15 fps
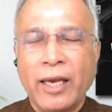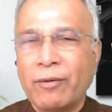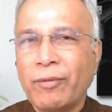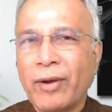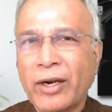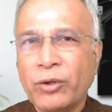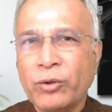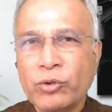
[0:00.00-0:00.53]
In
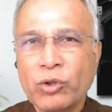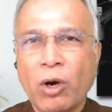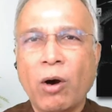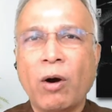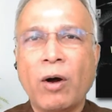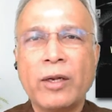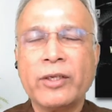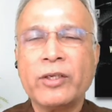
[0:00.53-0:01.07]
fact, you saw
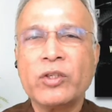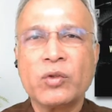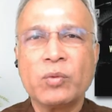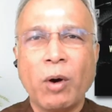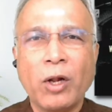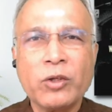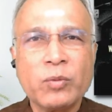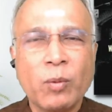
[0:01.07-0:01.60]
all these
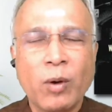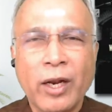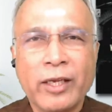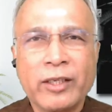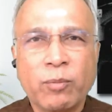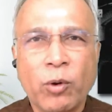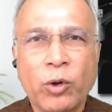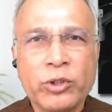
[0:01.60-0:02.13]
small
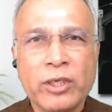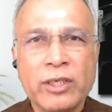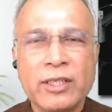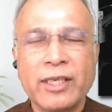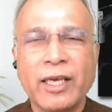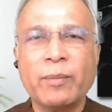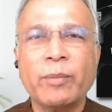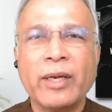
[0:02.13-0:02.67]
explosions
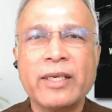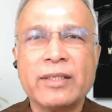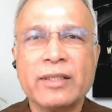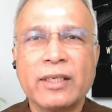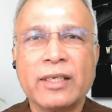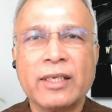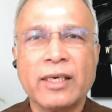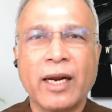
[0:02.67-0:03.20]
take place
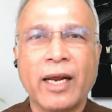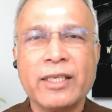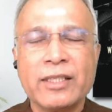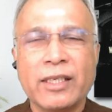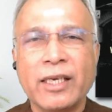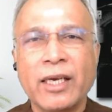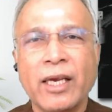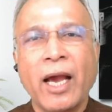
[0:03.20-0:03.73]
in
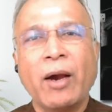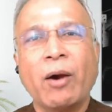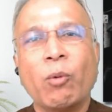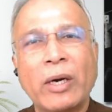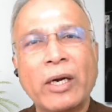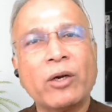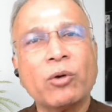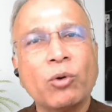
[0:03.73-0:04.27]
Karachi.
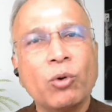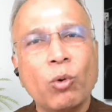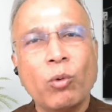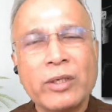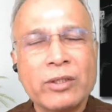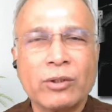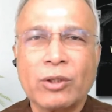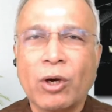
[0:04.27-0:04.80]
Wonder who
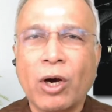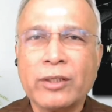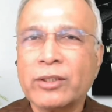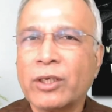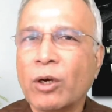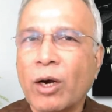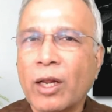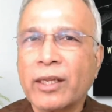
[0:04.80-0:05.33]
was
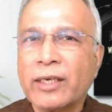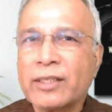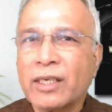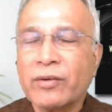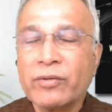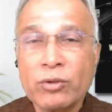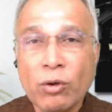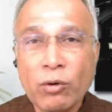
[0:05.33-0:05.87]
causing all that
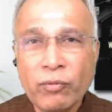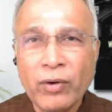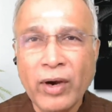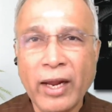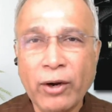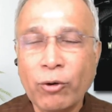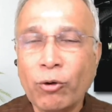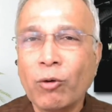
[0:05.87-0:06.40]
stuff. So
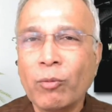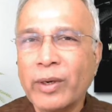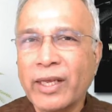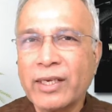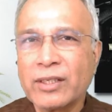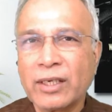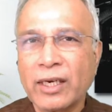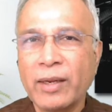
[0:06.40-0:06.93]
far,
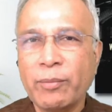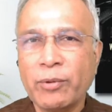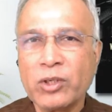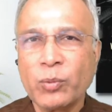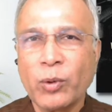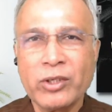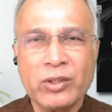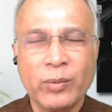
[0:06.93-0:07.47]
nobody has claimed
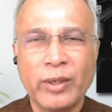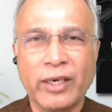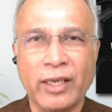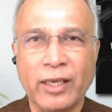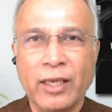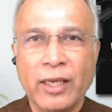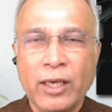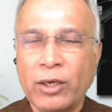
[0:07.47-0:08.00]

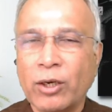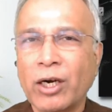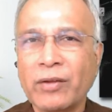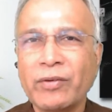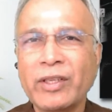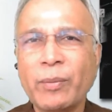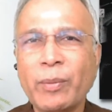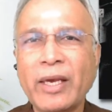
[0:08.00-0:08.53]
responsibility, not
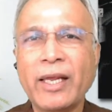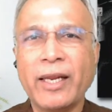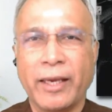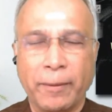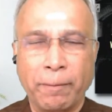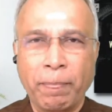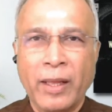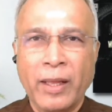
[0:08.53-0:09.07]
even the
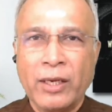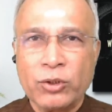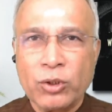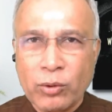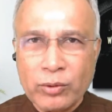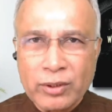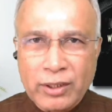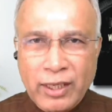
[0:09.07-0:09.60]
BLA.
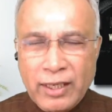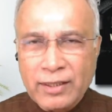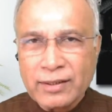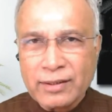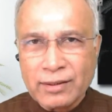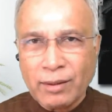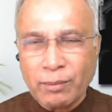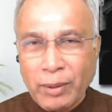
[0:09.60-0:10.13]
So
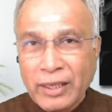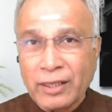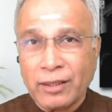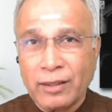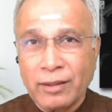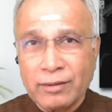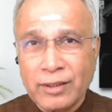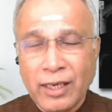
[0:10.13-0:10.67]
things, but
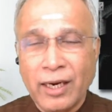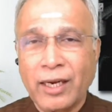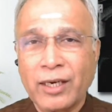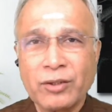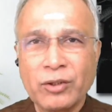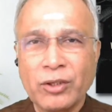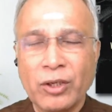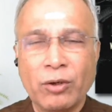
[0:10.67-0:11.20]
there are
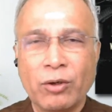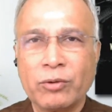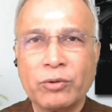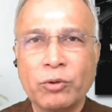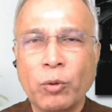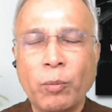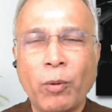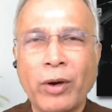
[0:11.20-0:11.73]

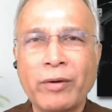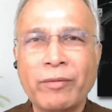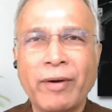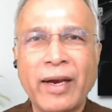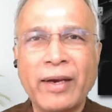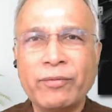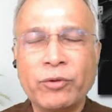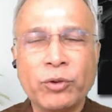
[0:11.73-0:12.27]

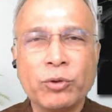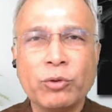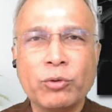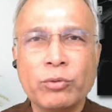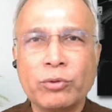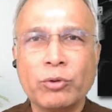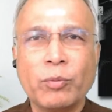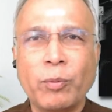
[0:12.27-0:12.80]
2.52,
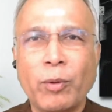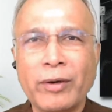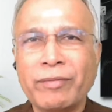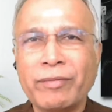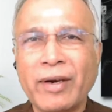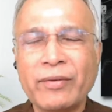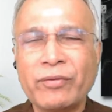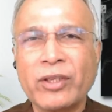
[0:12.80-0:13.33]

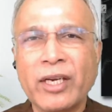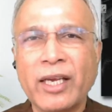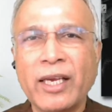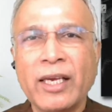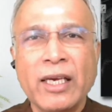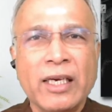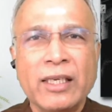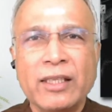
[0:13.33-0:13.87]

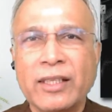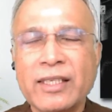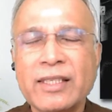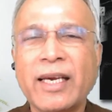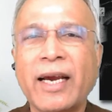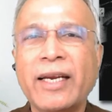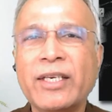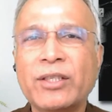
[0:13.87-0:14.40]
2.53, these
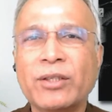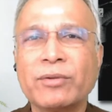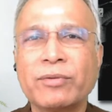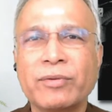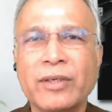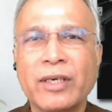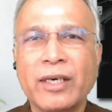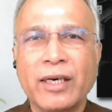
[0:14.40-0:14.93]
kinds
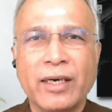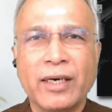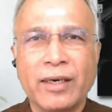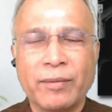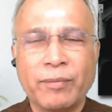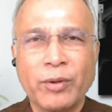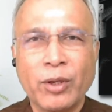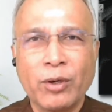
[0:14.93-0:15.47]
of
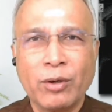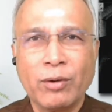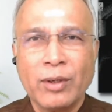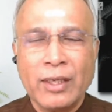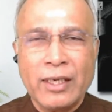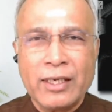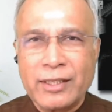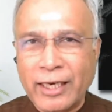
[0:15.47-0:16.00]

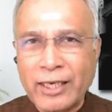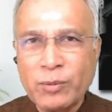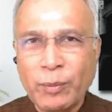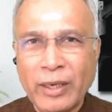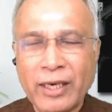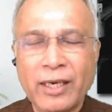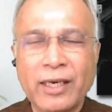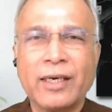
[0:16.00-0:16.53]

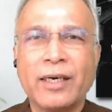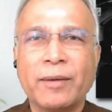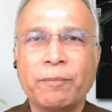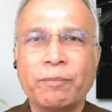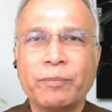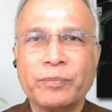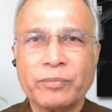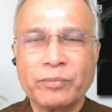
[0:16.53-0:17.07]
seismic
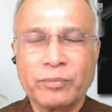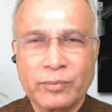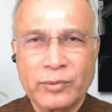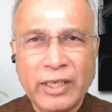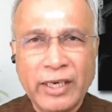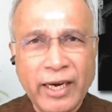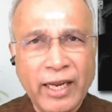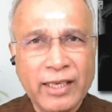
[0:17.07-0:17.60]

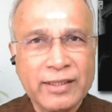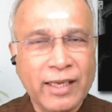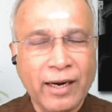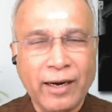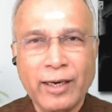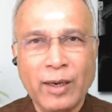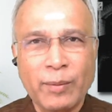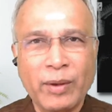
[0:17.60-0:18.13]
readings that
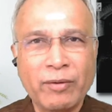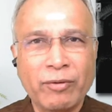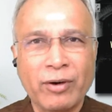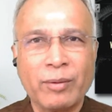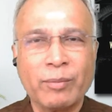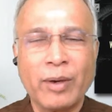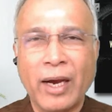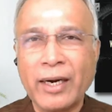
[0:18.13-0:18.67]
are coming
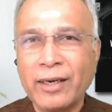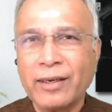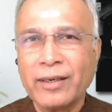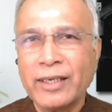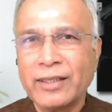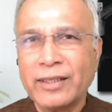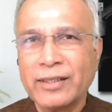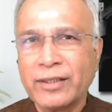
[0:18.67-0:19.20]
from
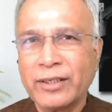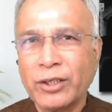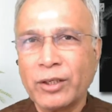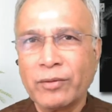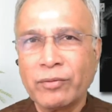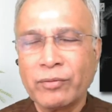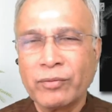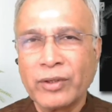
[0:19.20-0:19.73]
underneath the city
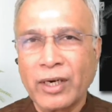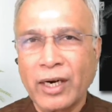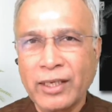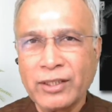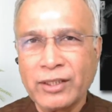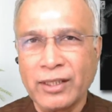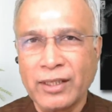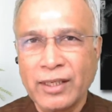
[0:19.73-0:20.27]
of
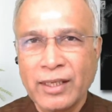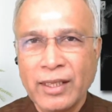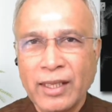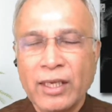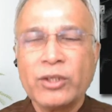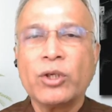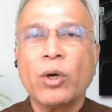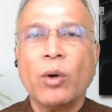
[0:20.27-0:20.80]
Karachi.
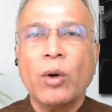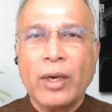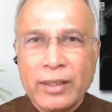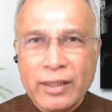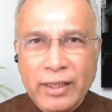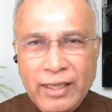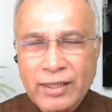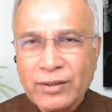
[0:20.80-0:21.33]
So
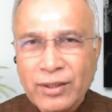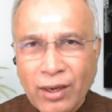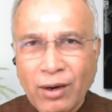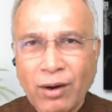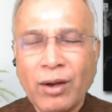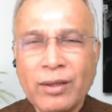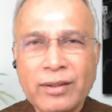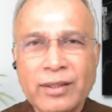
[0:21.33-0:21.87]
these are
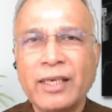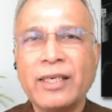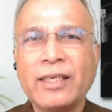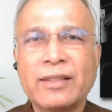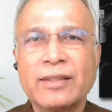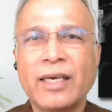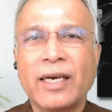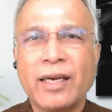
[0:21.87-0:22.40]
all
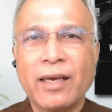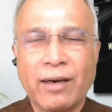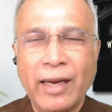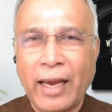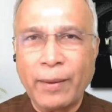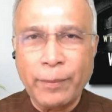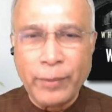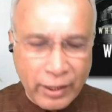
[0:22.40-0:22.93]
things that are
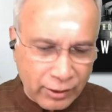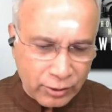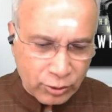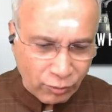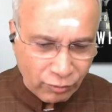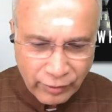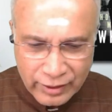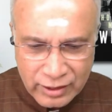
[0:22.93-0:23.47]
happening.
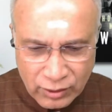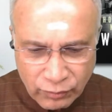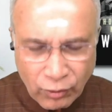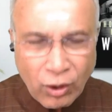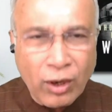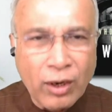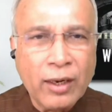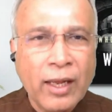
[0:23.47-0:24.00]
So first of
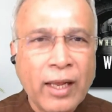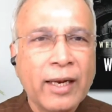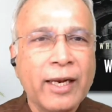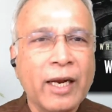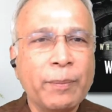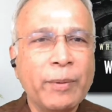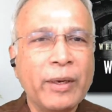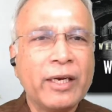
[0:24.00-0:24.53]
all,
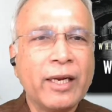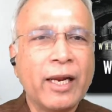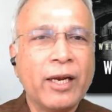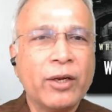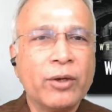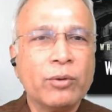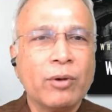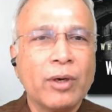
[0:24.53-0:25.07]
let me tell
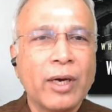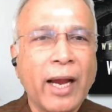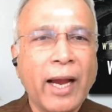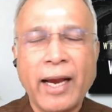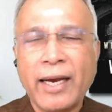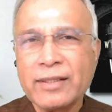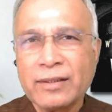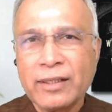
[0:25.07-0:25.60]
you,
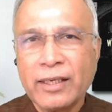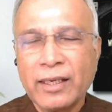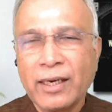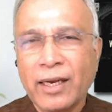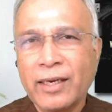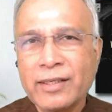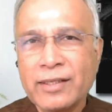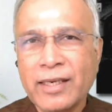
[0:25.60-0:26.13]
has
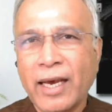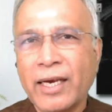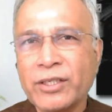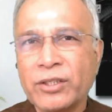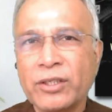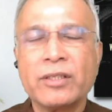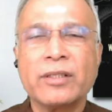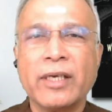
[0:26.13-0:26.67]
Iran
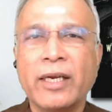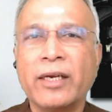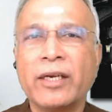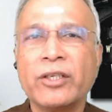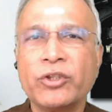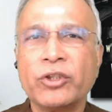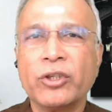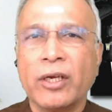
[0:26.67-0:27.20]
stashed its
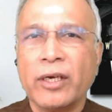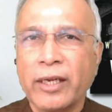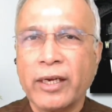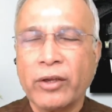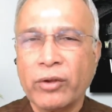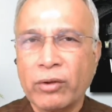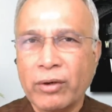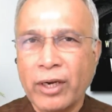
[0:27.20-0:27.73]
enriched
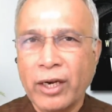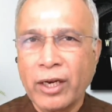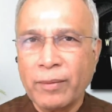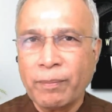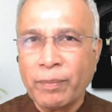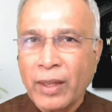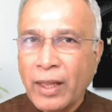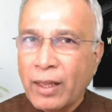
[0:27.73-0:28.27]

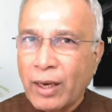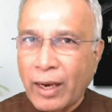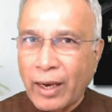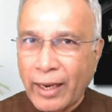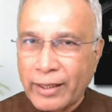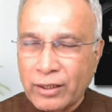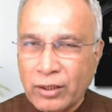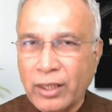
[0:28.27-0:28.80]
uranium?
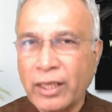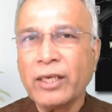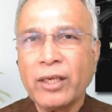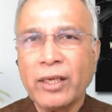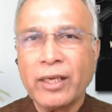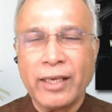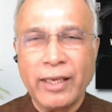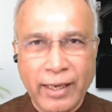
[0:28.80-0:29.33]
I
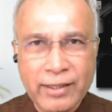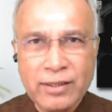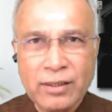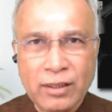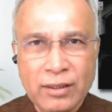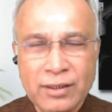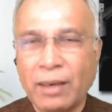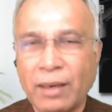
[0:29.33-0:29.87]
think
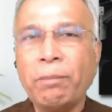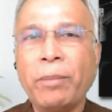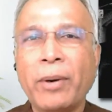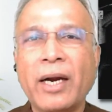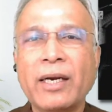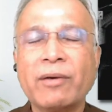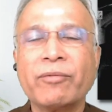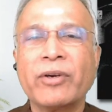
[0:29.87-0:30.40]
yes, some
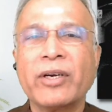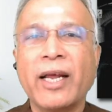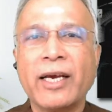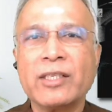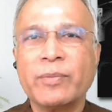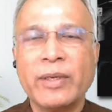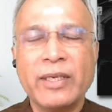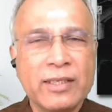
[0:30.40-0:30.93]
part of it
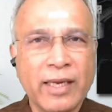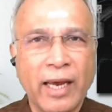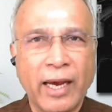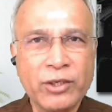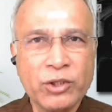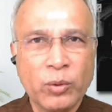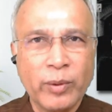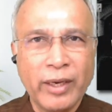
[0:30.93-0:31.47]
has been
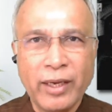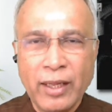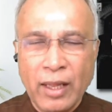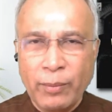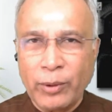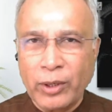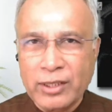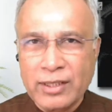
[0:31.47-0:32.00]
stashed away,
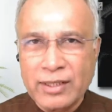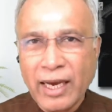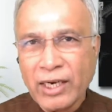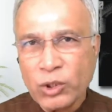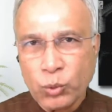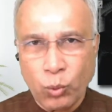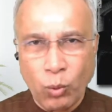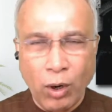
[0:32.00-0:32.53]
because
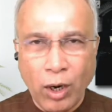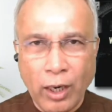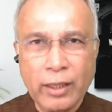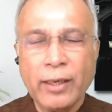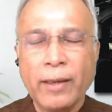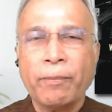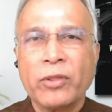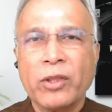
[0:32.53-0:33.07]
that's
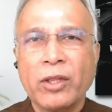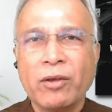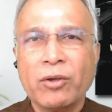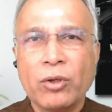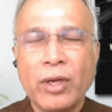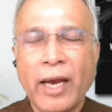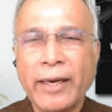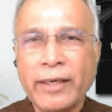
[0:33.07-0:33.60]
what the
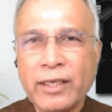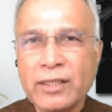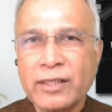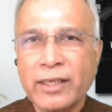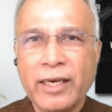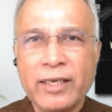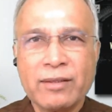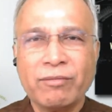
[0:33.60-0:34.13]
United
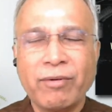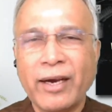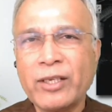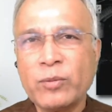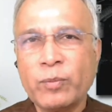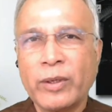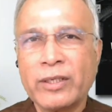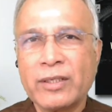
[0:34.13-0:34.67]
States
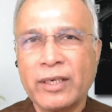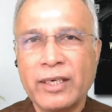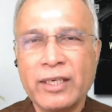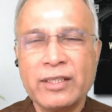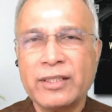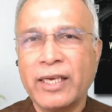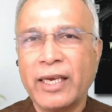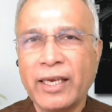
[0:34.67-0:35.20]
Vice
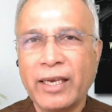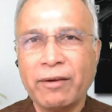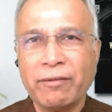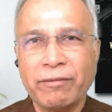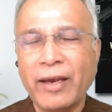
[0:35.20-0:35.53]
President J.K.